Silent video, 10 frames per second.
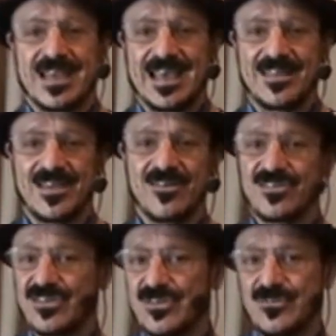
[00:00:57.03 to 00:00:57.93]
And there
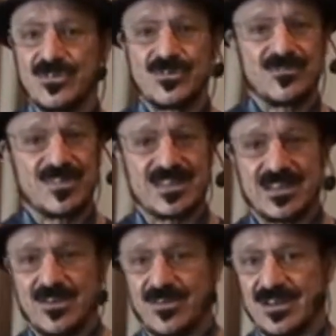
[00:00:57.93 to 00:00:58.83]
is a YouTube
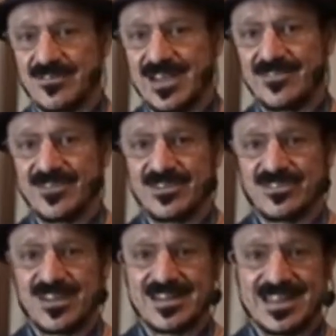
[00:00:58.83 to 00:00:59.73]
video of every
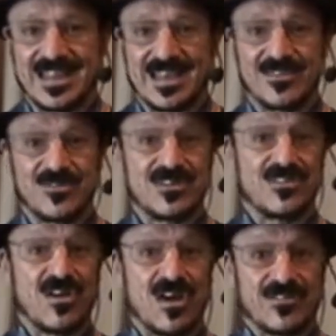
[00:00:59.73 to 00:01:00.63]
Sunday gathering
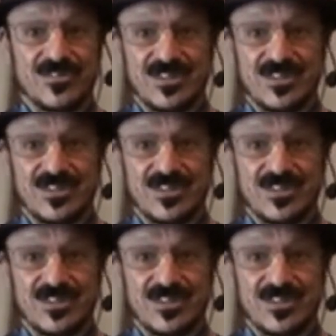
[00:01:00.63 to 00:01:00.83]
talk